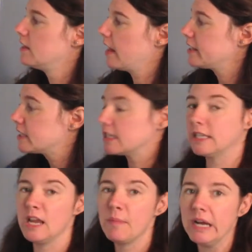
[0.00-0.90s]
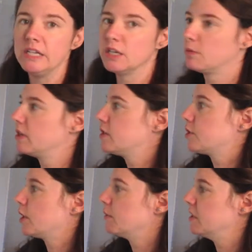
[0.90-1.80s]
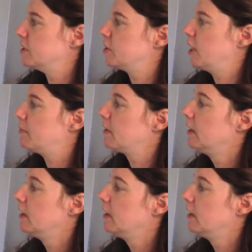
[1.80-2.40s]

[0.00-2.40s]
That's the same idea with start with the shape.